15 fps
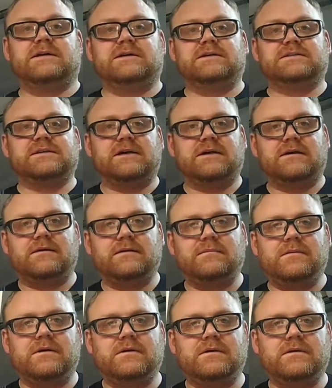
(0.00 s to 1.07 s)

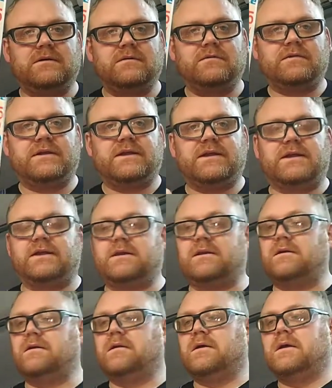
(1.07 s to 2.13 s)
some freaking
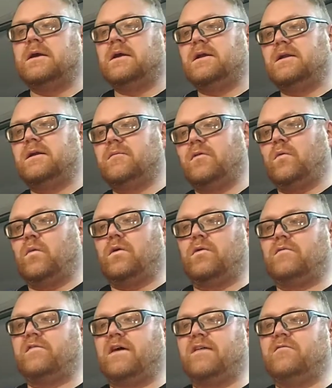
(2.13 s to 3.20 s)
number
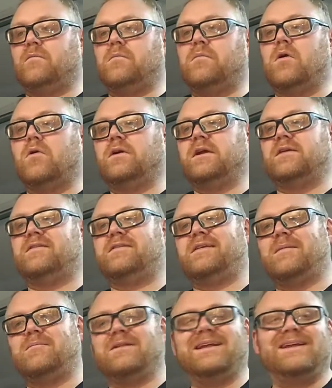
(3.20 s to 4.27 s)
105 motor
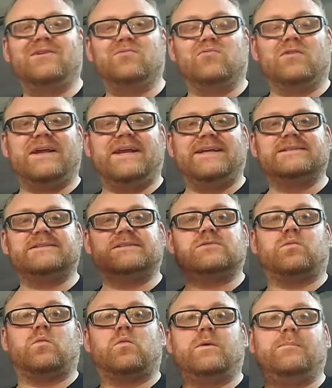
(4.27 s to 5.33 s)
assembly grease.
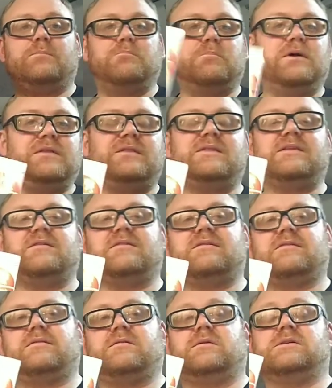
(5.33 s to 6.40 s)
When we put
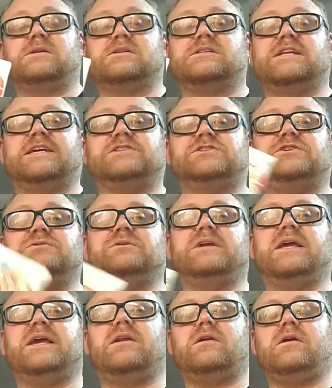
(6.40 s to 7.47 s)
this Stage 2
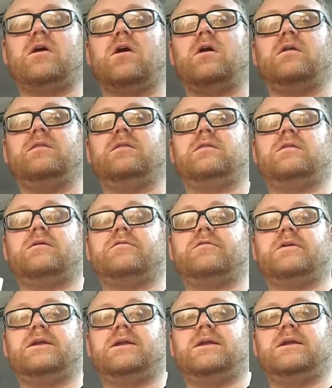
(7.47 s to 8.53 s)
kit on the
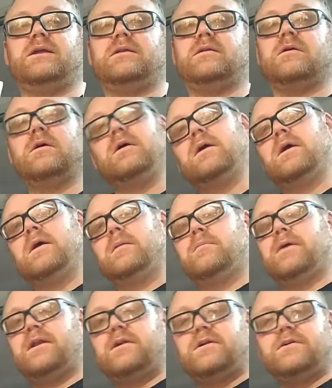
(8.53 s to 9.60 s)
freaking
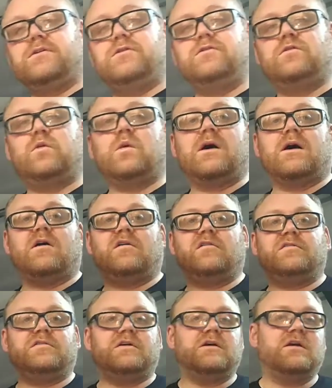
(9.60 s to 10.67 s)
Predator
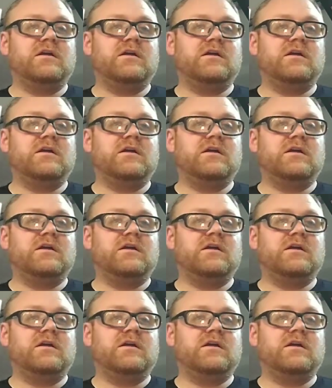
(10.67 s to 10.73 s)
212,